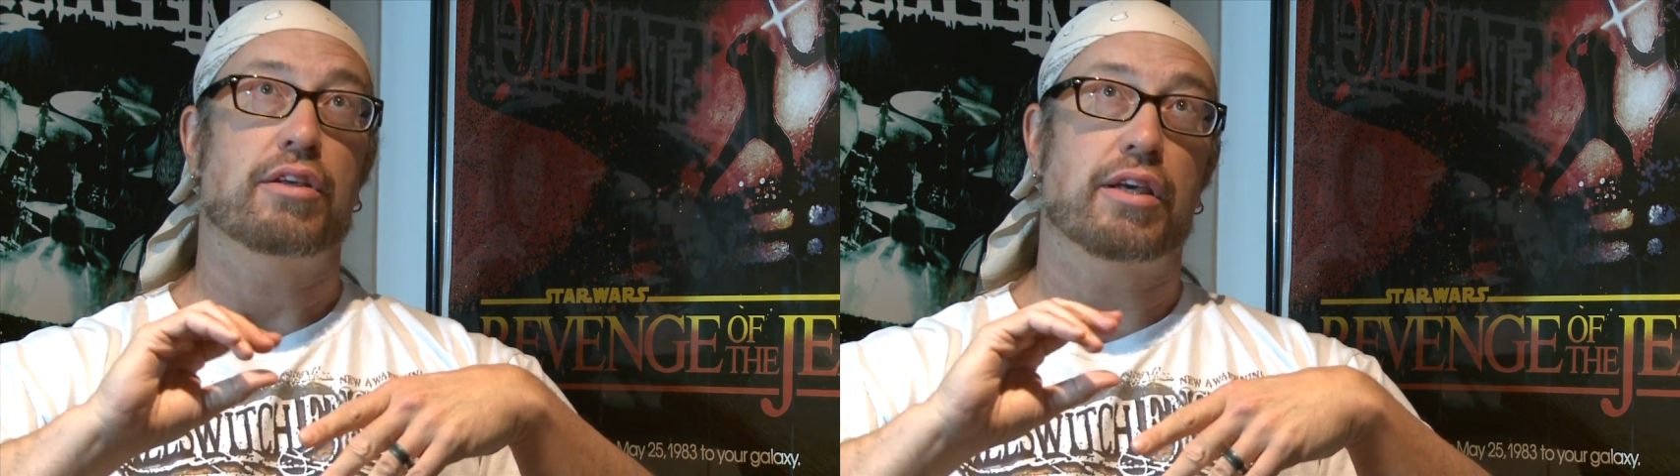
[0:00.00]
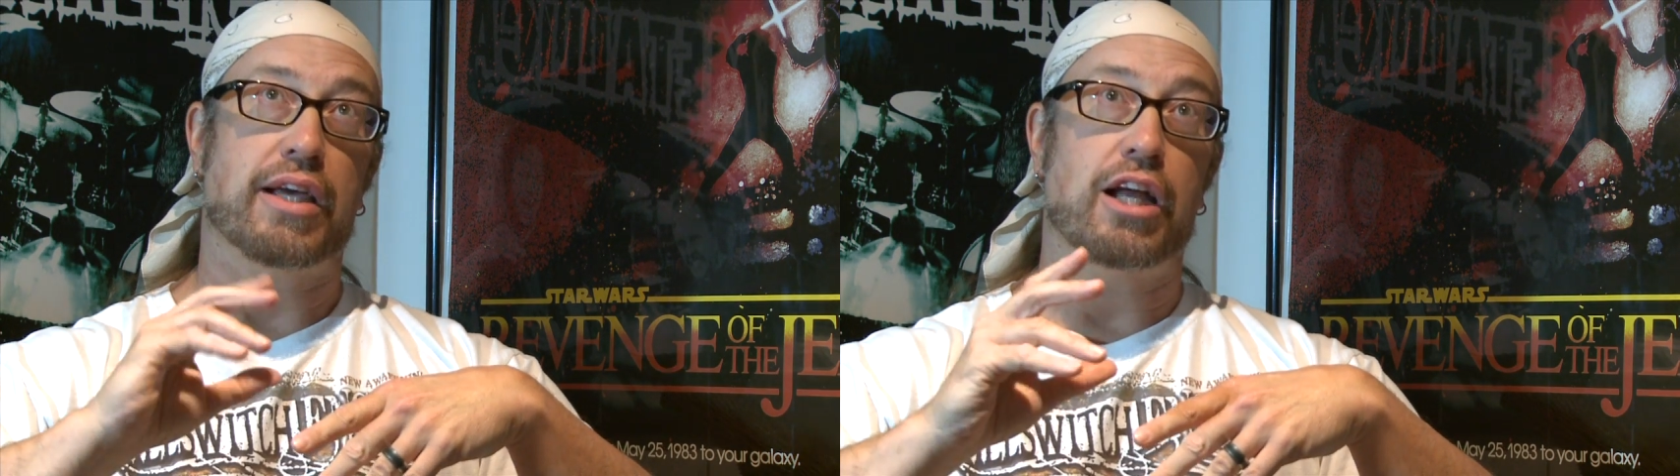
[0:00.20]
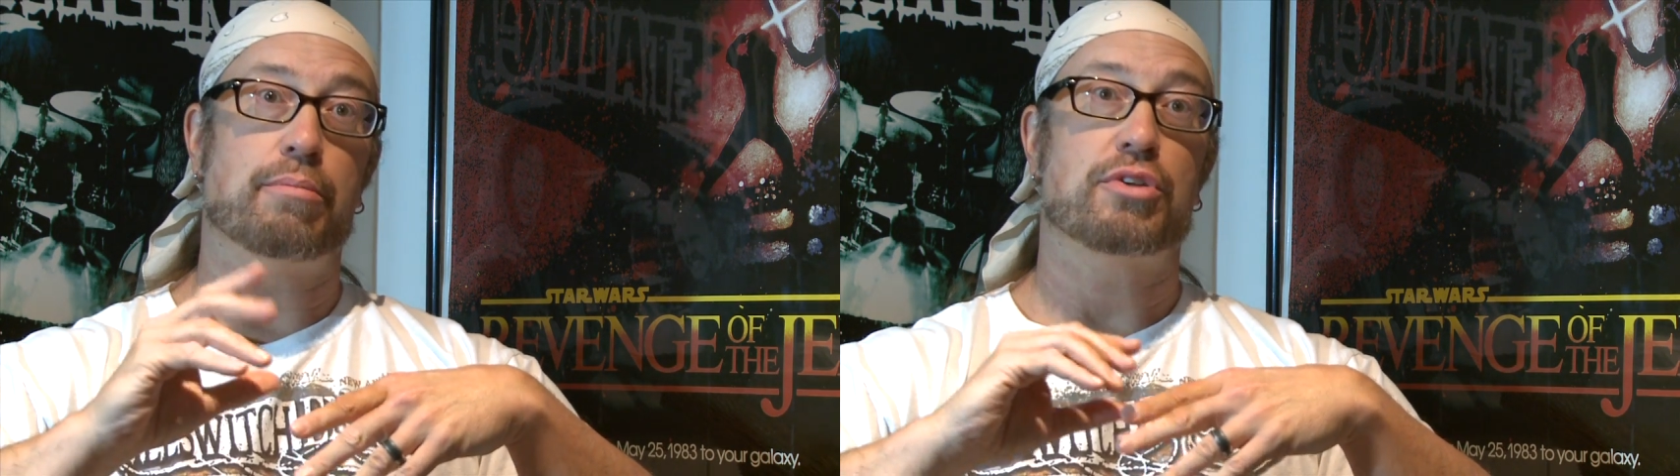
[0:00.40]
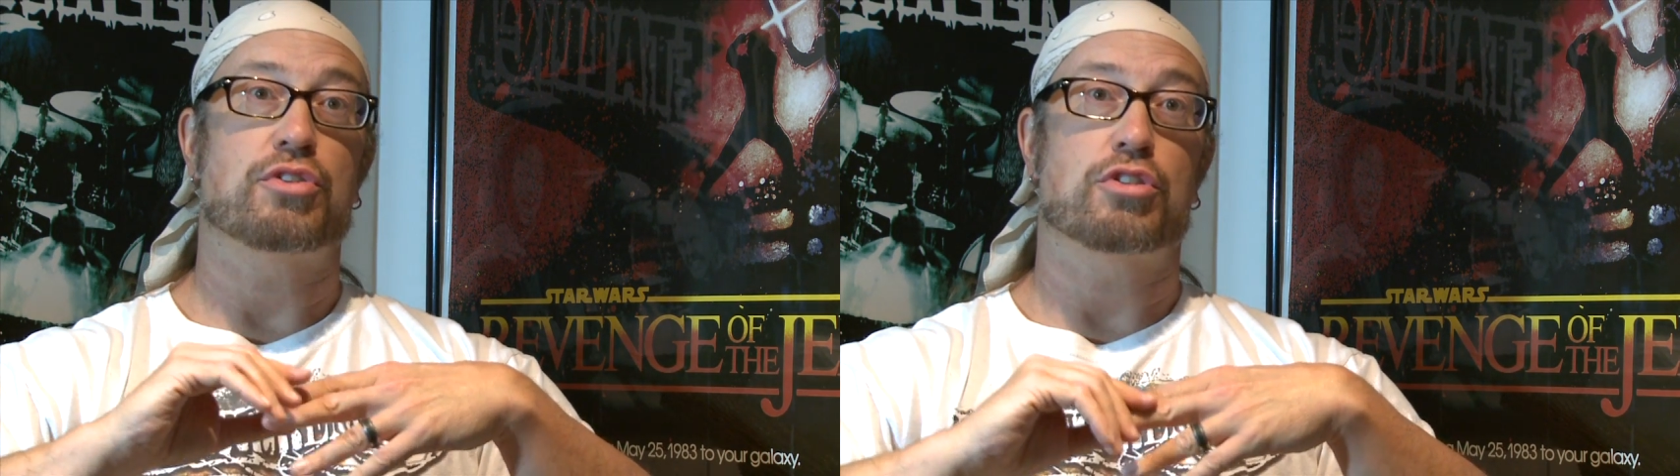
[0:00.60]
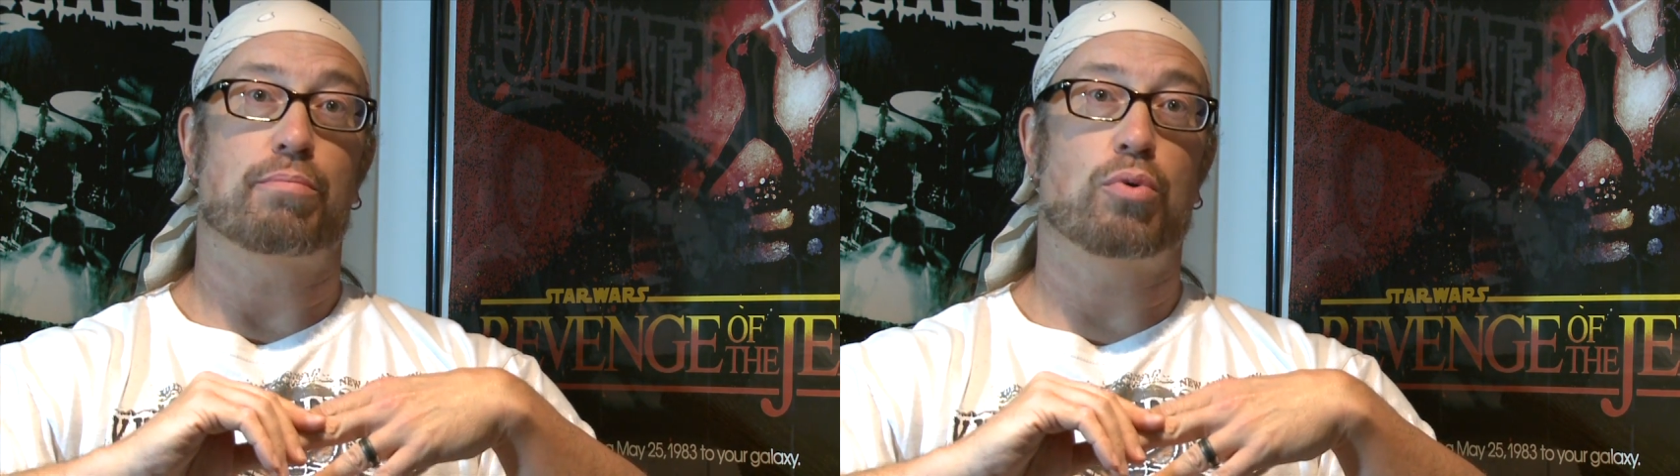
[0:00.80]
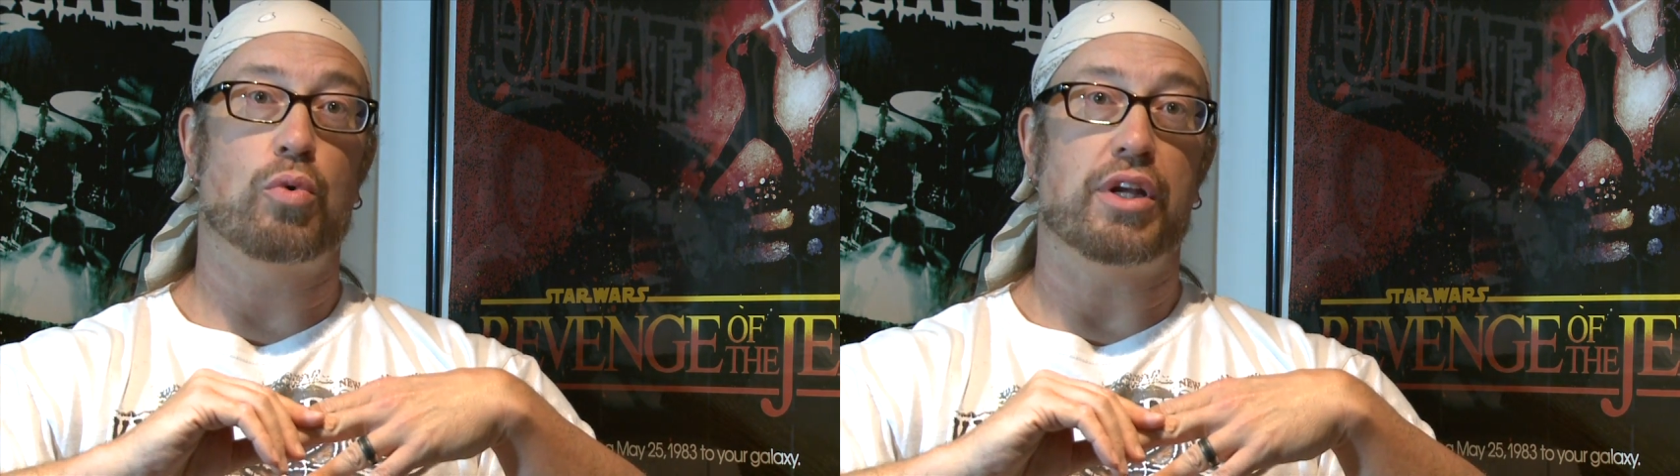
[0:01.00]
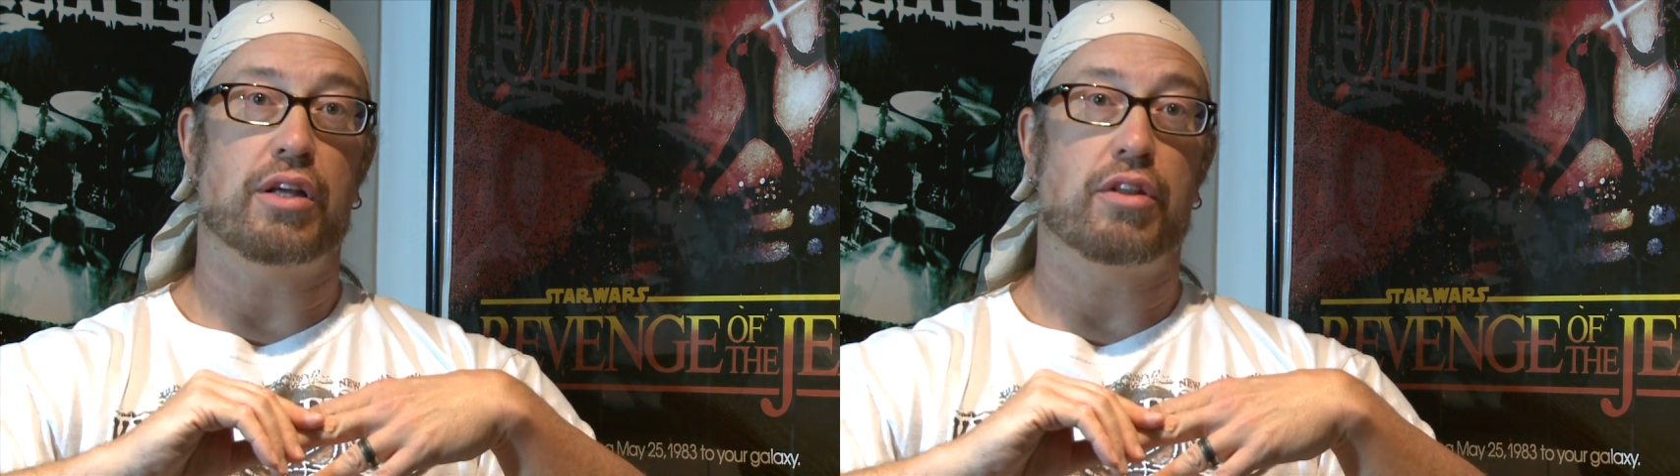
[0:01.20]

it kind of misses the point.